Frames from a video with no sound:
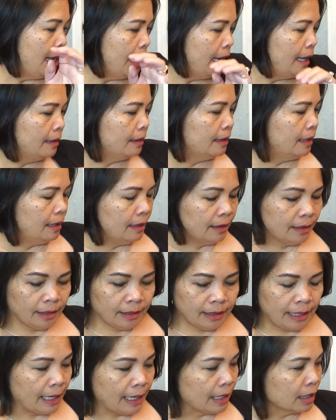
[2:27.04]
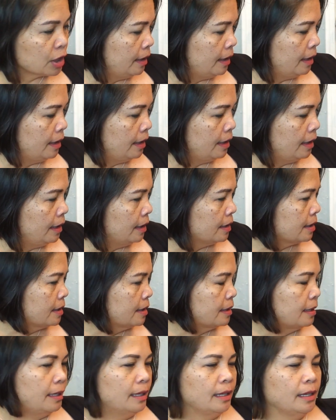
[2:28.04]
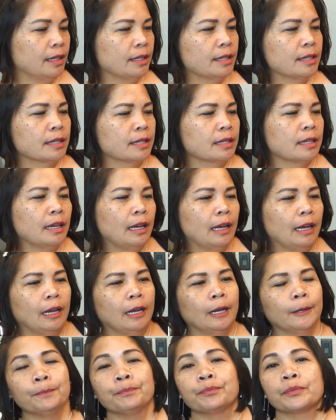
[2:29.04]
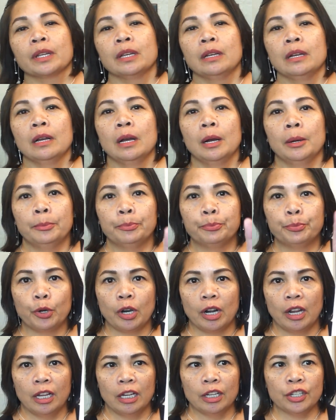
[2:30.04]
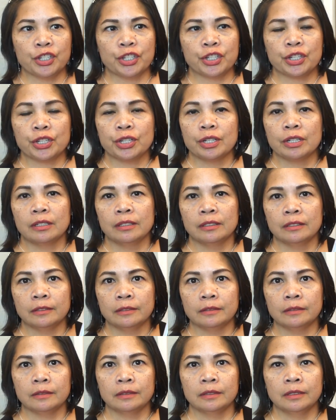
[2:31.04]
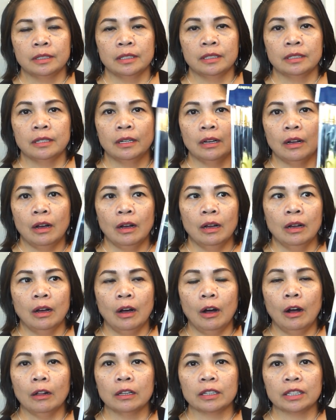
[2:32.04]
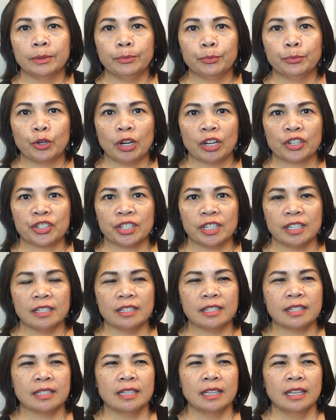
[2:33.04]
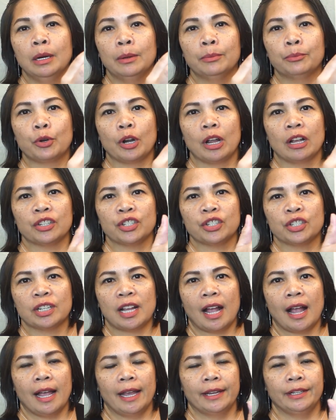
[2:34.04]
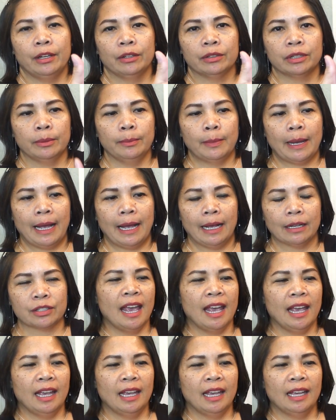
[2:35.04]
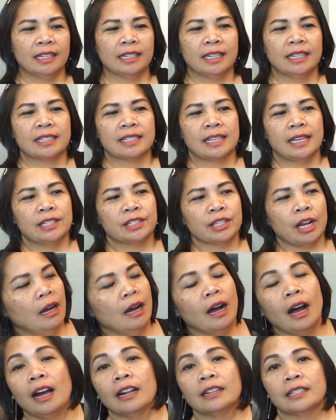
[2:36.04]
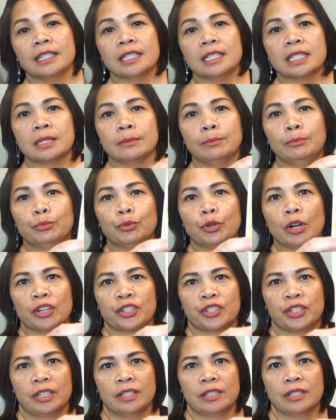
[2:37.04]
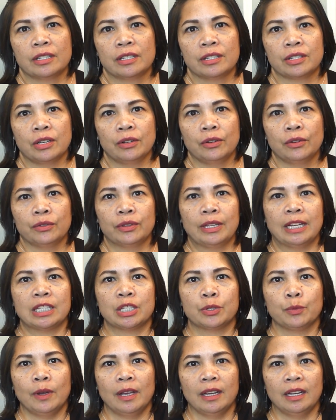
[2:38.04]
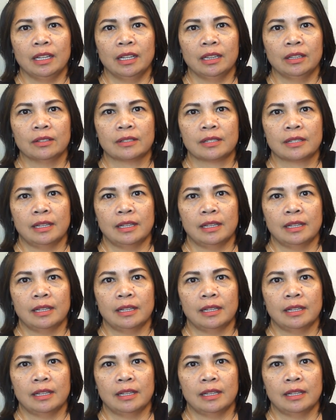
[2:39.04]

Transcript: And then the next is this brush. All the brushes. Brush guide on the back, and it says artist brushes, so that's why it looks